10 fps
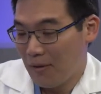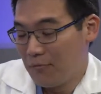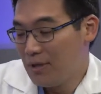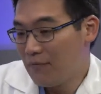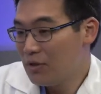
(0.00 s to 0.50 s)

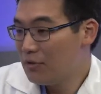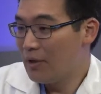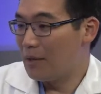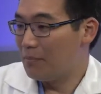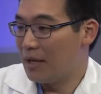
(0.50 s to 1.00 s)
We never knew
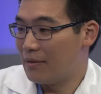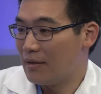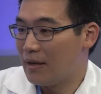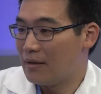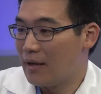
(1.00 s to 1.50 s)
that back
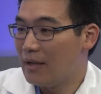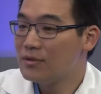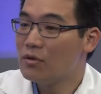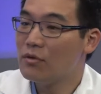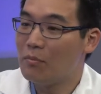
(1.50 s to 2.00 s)
then. And
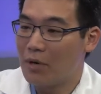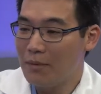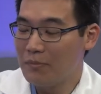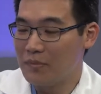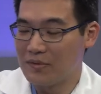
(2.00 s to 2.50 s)
so the
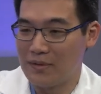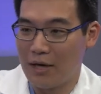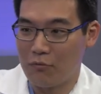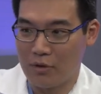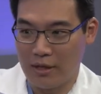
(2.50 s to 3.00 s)
problem is now
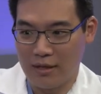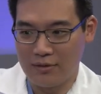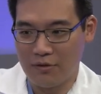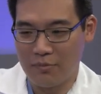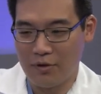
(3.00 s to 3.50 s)
we're getting
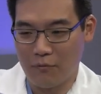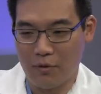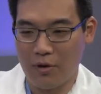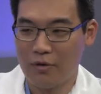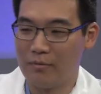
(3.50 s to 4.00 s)
to the point where,
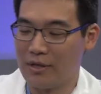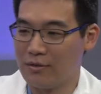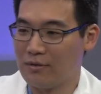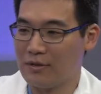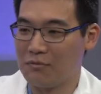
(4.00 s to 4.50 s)
oh my
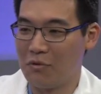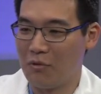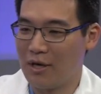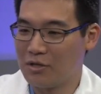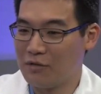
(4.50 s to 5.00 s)
goodness, well, we're
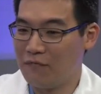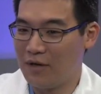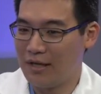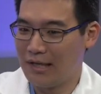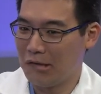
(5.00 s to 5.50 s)
actually
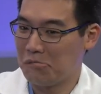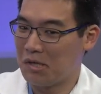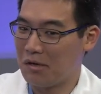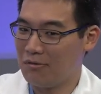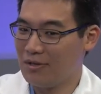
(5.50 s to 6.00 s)
finding out
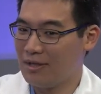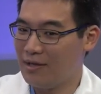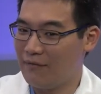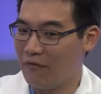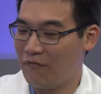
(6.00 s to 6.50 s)
not only can you
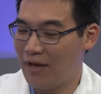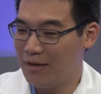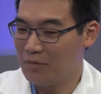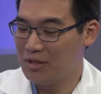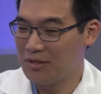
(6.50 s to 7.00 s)
have a
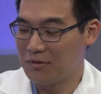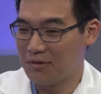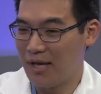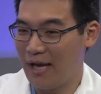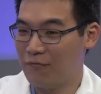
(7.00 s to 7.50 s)
family, you can
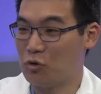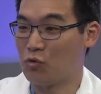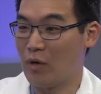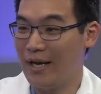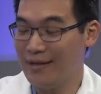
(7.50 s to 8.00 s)
have
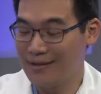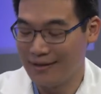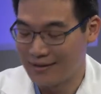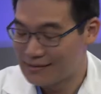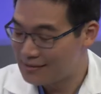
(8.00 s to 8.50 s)

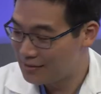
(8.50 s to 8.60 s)
grandkids